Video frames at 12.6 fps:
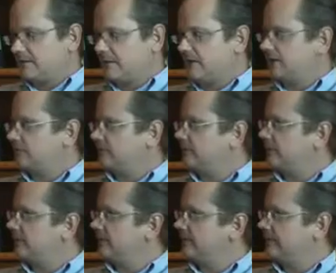things
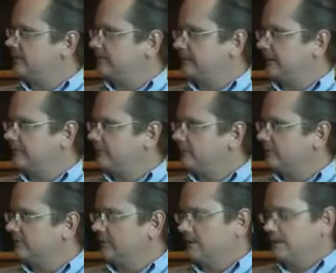for this
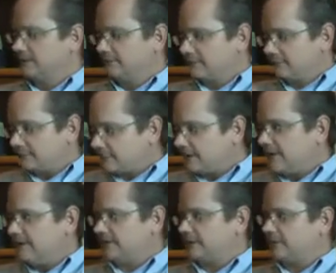platform. For free,
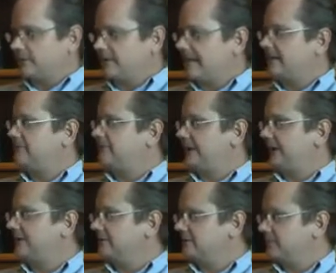they're creating
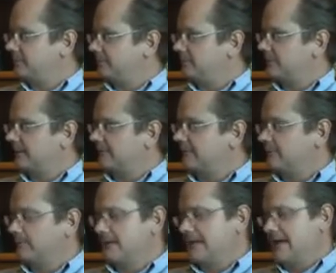value in this
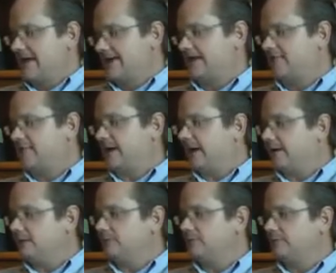platform, and that
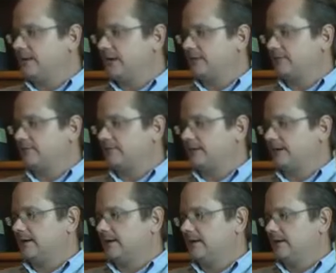value makes
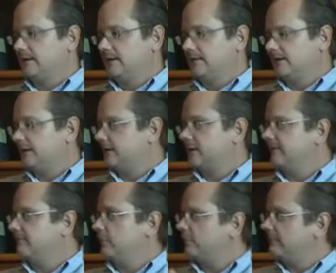Second Life
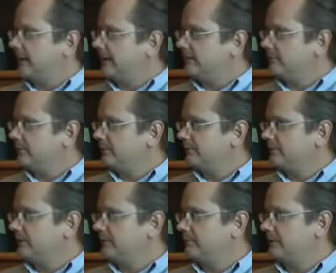more valuable for
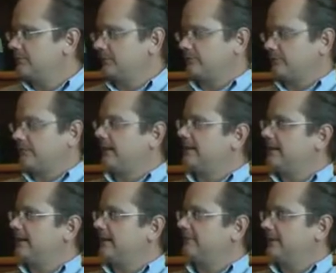other people. So Second
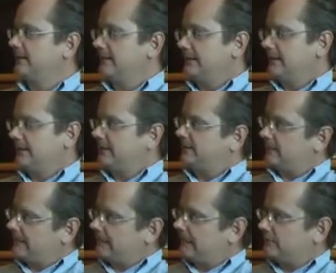Life is
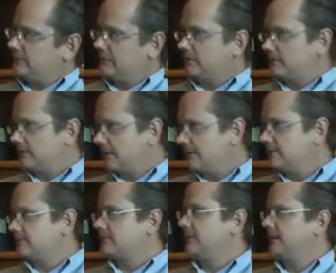again trying to create
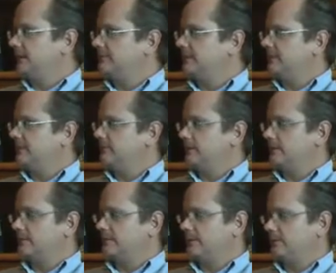this economy where
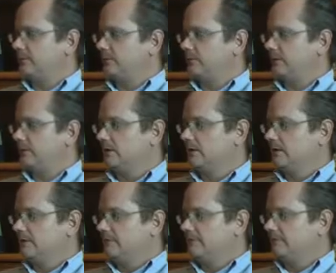people will,
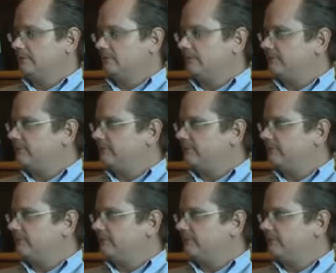for